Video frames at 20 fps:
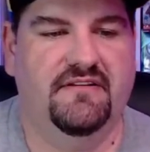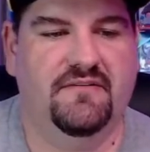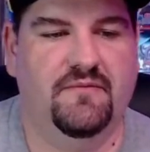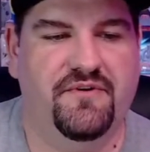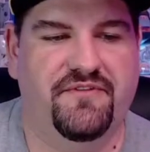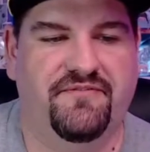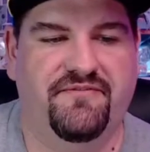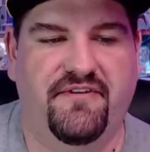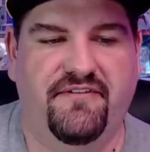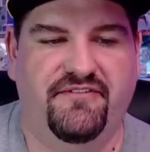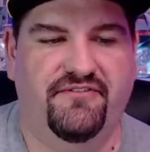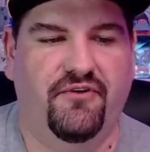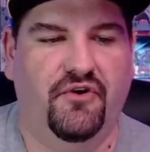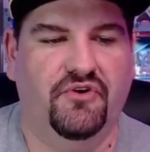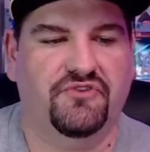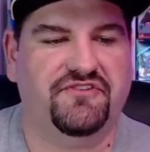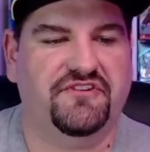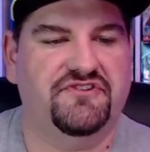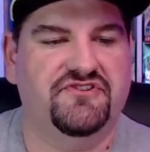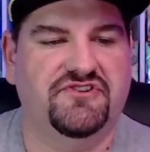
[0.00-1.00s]
With Vivid
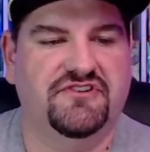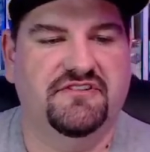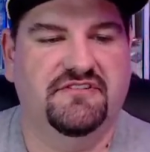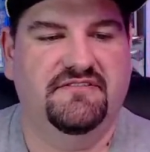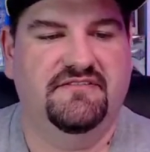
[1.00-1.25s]
Voltage.